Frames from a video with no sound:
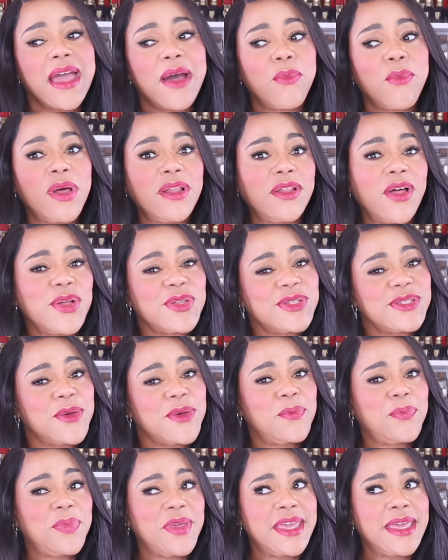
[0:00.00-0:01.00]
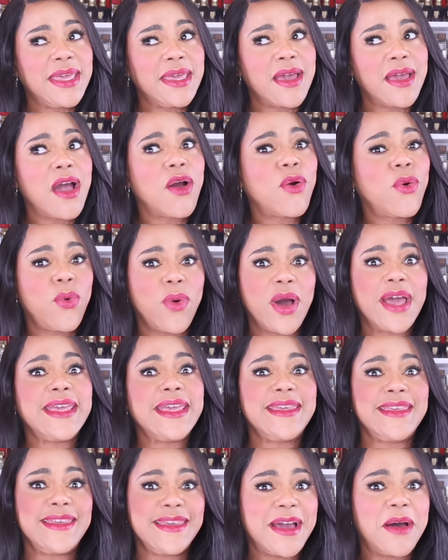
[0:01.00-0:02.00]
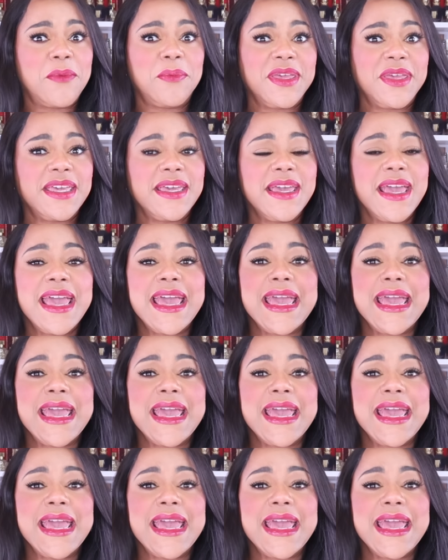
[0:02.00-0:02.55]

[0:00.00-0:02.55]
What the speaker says: while also being quite yummy.